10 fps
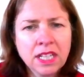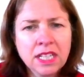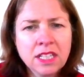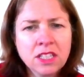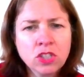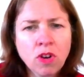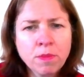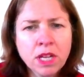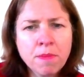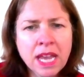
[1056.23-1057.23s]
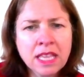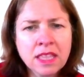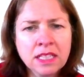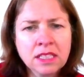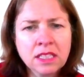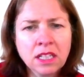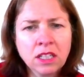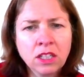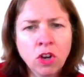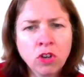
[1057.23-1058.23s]
So I'm going to make this
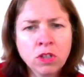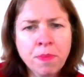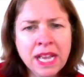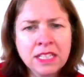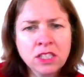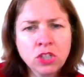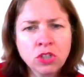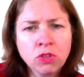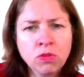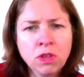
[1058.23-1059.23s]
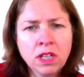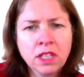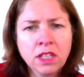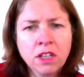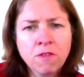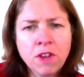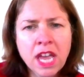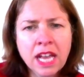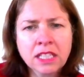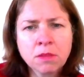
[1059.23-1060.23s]
log base 2 of
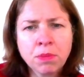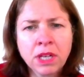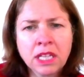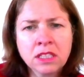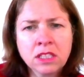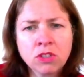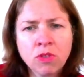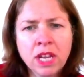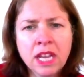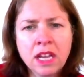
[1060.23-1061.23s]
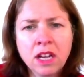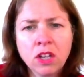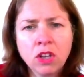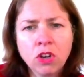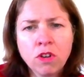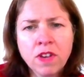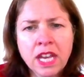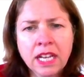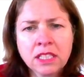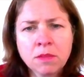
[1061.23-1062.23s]
x plus 3 over
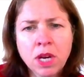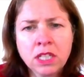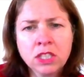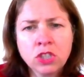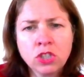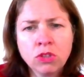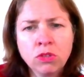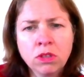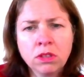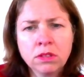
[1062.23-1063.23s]
x minus 2.